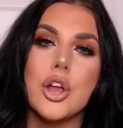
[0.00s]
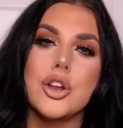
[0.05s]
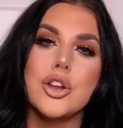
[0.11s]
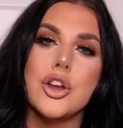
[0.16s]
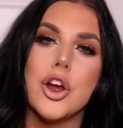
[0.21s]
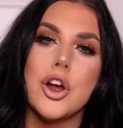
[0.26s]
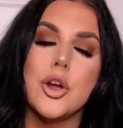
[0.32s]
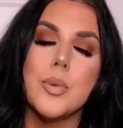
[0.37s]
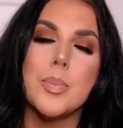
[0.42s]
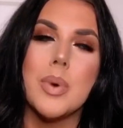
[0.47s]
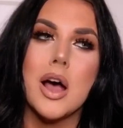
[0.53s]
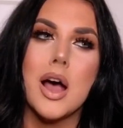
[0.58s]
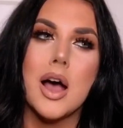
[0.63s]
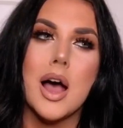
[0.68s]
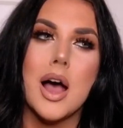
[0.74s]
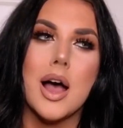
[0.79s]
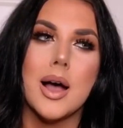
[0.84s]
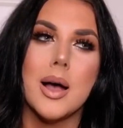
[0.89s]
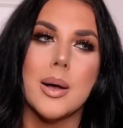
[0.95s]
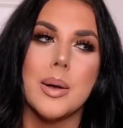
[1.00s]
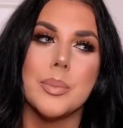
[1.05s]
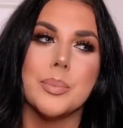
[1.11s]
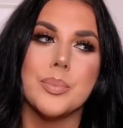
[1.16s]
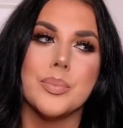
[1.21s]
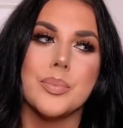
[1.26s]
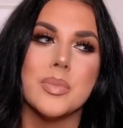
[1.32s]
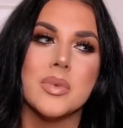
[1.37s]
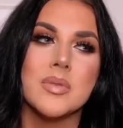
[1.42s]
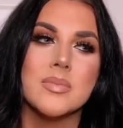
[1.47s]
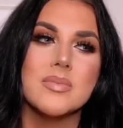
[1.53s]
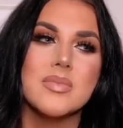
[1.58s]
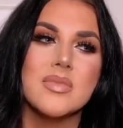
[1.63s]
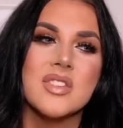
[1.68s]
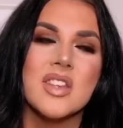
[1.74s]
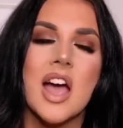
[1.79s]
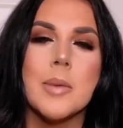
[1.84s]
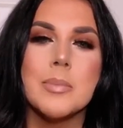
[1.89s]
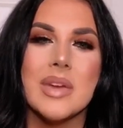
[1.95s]
No, but
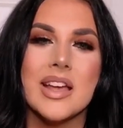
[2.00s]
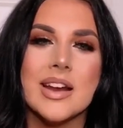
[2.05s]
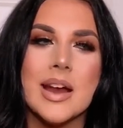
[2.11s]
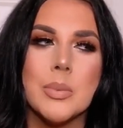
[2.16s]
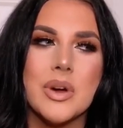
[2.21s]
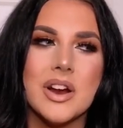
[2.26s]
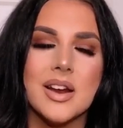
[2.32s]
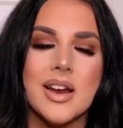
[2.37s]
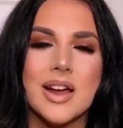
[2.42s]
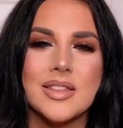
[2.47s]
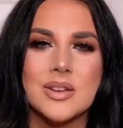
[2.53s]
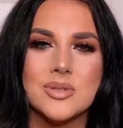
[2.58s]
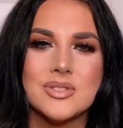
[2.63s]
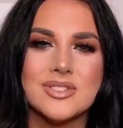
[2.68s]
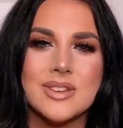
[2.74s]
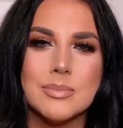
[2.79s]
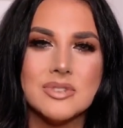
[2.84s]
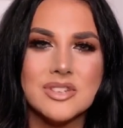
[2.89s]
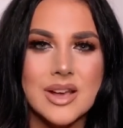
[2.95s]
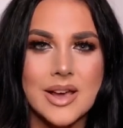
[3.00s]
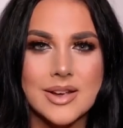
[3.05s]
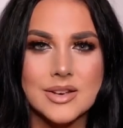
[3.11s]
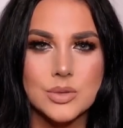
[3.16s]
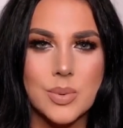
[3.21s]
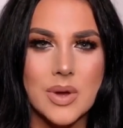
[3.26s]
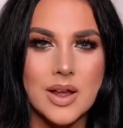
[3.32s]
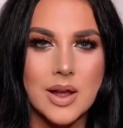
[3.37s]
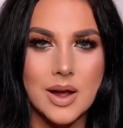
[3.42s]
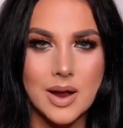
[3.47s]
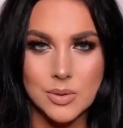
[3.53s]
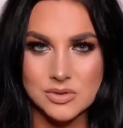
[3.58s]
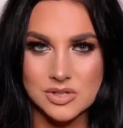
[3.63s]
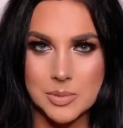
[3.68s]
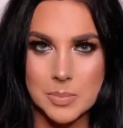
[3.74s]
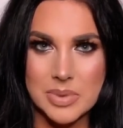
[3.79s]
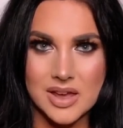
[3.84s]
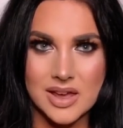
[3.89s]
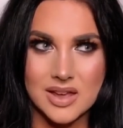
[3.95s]
I mean, I won't lie, there was some days where I
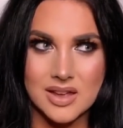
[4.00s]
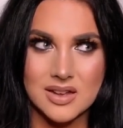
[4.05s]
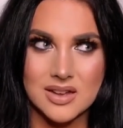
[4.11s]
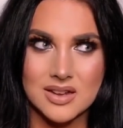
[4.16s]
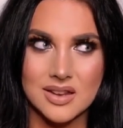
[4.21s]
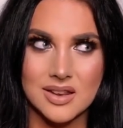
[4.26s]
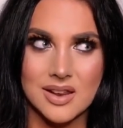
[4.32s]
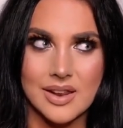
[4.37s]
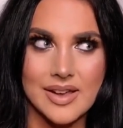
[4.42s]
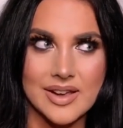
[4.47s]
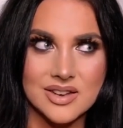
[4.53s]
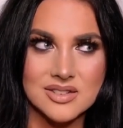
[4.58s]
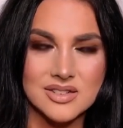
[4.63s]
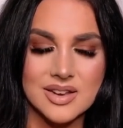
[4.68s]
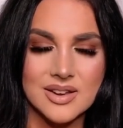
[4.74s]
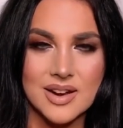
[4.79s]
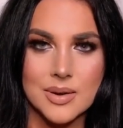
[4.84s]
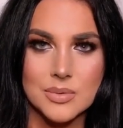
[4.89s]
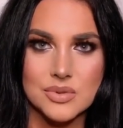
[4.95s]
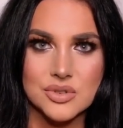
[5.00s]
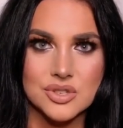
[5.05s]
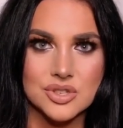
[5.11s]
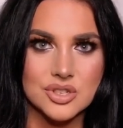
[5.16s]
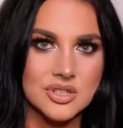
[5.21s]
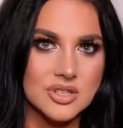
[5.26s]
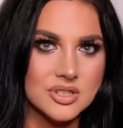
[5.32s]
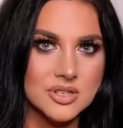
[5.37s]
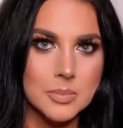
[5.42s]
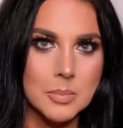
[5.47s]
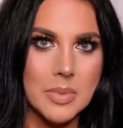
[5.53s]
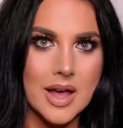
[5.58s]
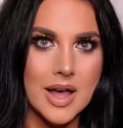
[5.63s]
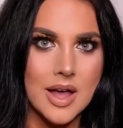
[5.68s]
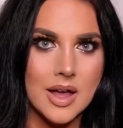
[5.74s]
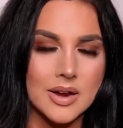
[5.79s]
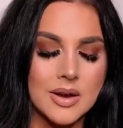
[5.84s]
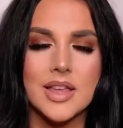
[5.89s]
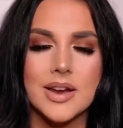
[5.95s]
was a bit lazy and I was just in
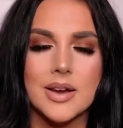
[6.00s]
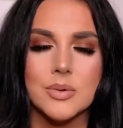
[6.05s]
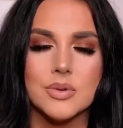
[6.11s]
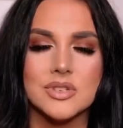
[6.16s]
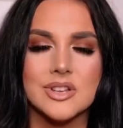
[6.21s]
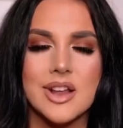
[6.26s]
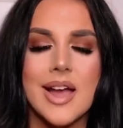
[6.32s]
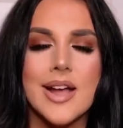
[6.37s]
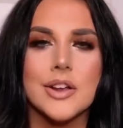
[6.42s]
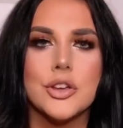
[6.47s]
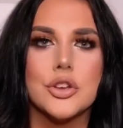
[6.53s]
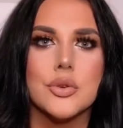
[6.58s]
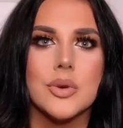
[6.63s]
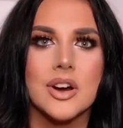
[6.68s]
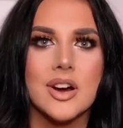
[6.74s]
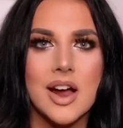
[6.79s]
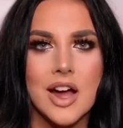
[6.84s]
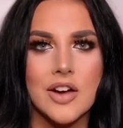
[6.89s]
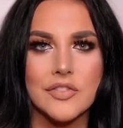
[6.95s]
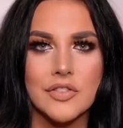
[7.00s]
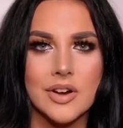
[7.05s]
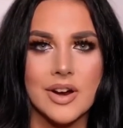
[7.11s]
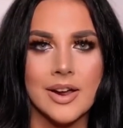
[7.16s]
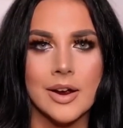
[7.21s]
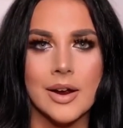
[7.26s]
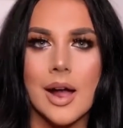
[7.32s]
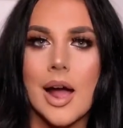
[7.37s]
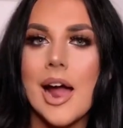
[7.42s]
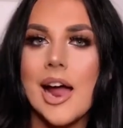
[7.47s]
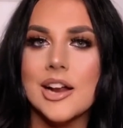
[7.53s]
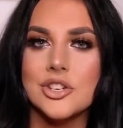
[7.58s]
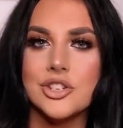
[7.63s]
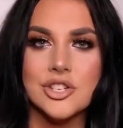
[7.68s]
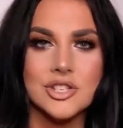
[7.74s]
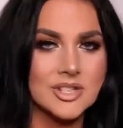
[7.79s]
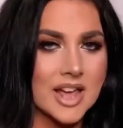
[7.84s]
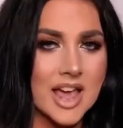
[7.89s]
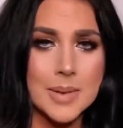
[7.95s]
bed. Then it was like, you're recovering. I
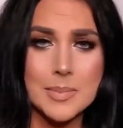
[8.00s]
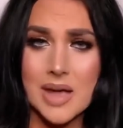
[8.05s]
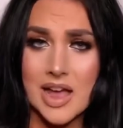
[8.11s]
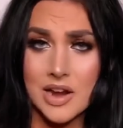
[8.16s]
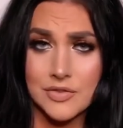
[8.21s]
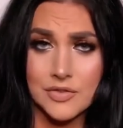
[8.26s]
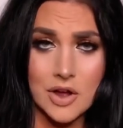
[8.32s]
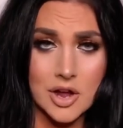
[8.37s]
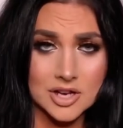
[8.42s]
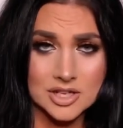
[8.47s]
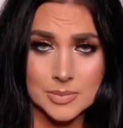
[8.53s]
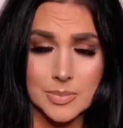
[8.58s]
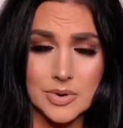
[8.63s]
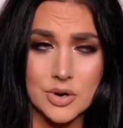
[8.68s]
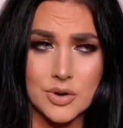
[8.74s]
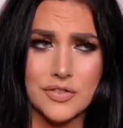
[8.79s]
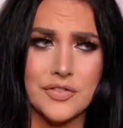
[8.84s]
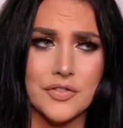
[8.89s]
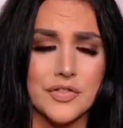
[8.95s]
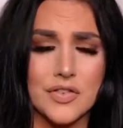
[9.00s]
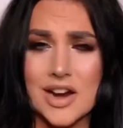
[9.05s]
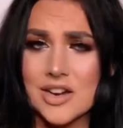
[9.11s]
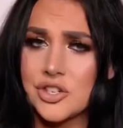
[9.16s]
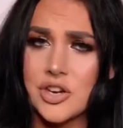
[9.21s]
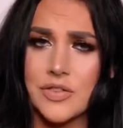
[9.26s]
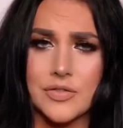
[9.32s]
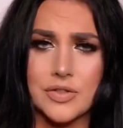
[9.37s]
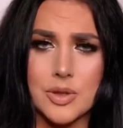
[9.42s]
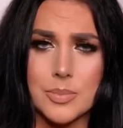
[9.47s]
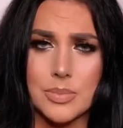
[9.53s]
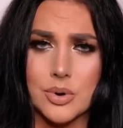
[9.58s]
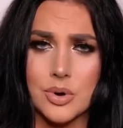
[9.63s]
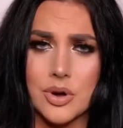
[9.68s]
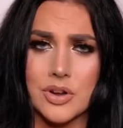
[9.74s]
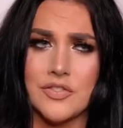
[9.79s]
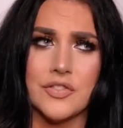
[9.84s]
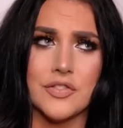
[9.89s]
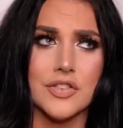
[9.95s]
just came out of hospital, fresh off the
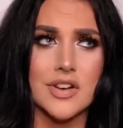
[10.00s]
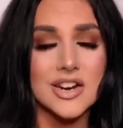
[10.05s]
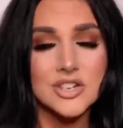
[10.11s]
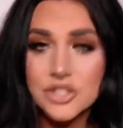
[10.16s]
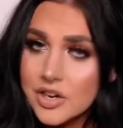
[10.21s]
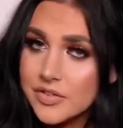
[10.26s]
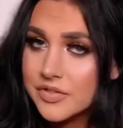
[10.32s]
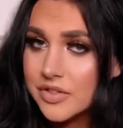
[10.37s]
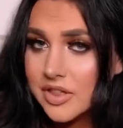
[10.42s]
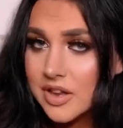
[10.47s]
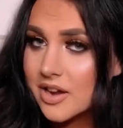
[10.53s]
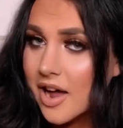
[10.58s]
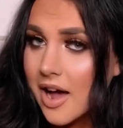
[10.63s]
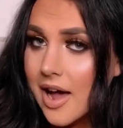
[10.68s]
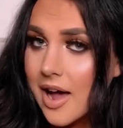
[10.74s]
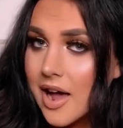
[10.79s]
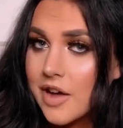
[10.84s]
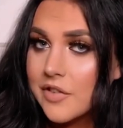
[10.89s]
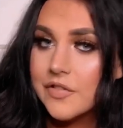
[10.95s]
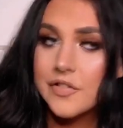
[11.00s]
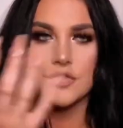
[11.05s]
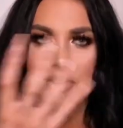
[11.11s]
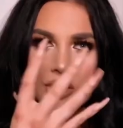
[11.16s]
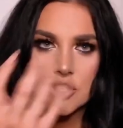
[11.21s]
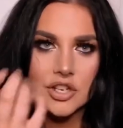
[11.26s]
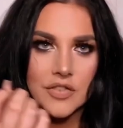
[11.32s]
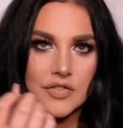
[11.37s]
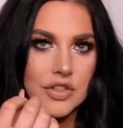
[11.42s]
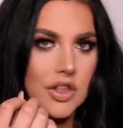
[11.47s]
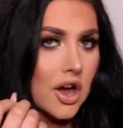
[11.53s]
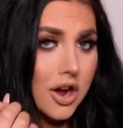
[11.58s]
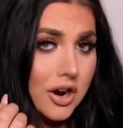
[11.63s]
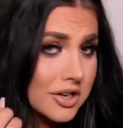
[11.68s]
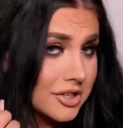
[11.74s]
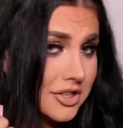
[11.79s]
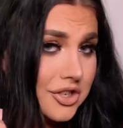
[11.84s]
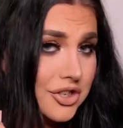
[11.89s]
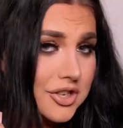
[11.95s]
board, fresh off the knife, fresh off the
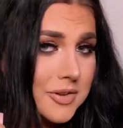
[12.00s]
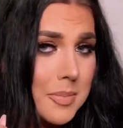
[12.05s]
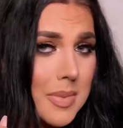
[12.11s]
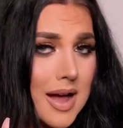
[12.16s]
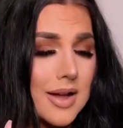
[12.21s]
oxygen